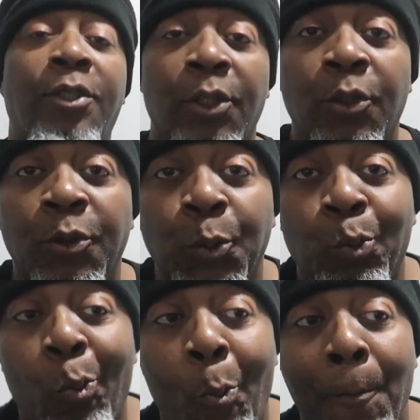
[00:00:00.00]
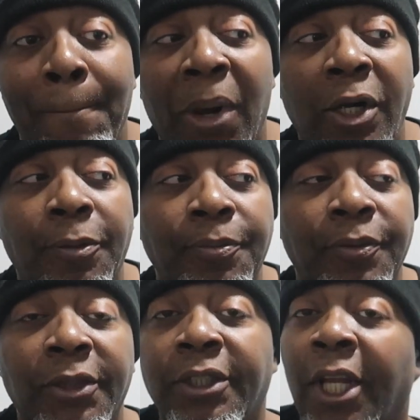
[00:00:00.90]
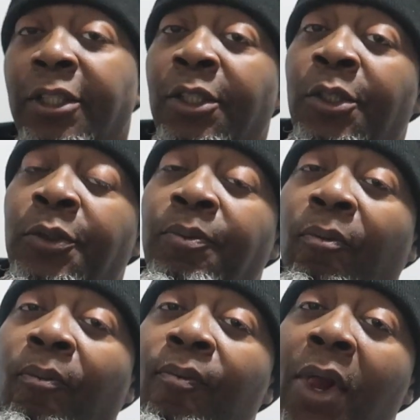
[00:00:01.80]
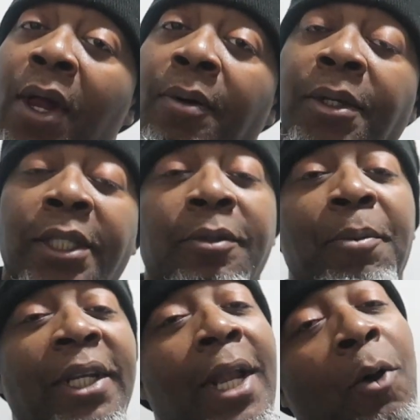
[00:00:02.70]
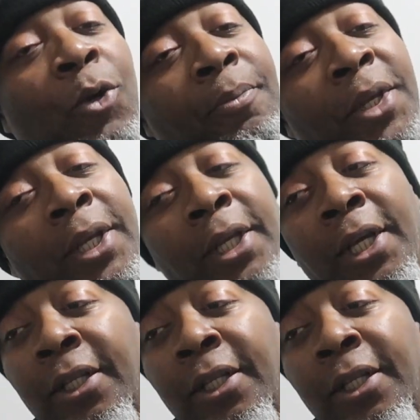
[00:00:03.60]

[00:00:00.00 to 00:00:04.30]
tuned. Stay tuned. Because you might not want me